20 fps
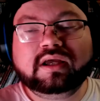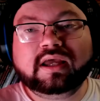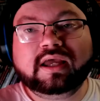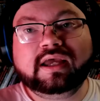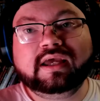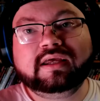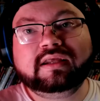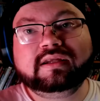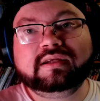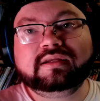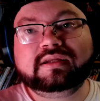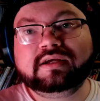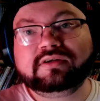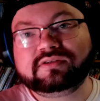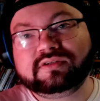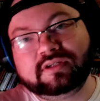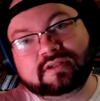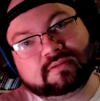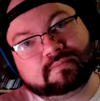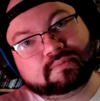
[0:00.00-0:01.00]
And he
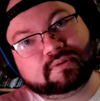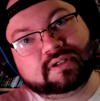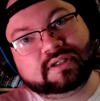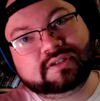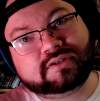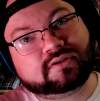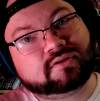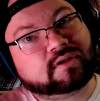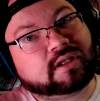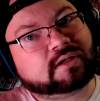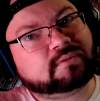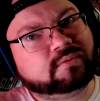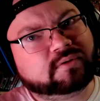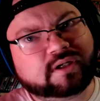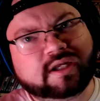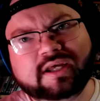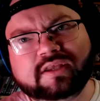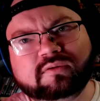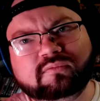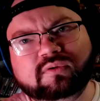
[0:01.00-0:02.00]
tells another priest, they're like, well,
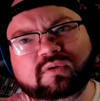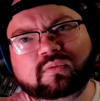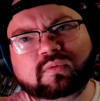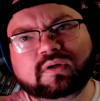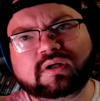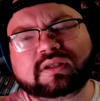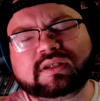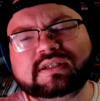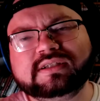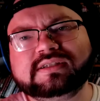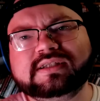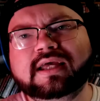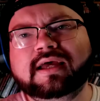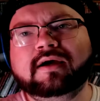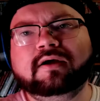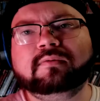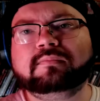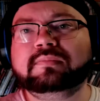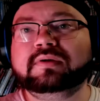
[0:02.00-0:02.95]
together we'll work this out.